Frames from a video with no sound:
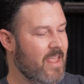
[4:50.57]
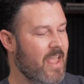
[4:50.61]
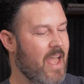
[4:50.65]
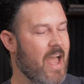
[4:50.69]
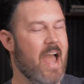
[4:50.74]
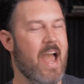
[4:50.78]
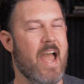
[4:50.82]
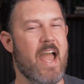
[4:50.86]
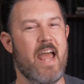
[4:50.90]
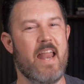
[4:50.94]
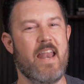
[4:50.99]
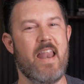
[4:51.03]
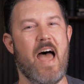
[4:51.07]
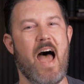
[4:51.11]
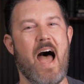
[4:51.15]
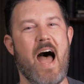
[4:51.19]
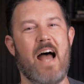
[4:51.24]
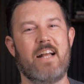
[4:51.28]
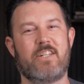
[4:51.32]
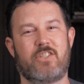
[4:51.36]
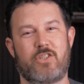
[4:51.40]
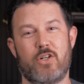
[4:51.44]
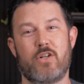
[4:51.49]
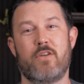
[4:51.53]
And I
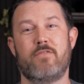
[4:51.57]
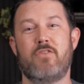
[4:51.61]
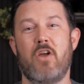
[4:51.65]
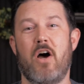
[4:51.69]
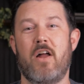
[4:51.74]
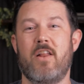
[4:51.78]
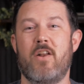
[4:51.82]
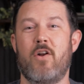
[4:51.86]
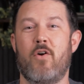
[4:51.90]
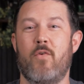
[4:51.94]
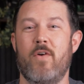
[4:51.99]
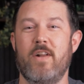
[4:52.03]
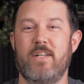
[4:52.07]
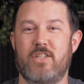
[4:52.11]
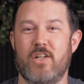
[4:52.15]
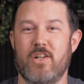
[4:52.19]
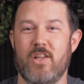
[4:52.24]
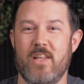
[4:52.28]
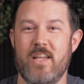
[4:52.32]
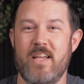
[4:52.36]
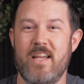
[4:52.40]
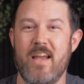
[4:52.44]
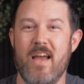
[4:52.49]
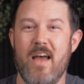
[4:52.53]
should have done it
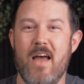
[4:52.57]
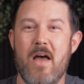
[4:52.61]
originally,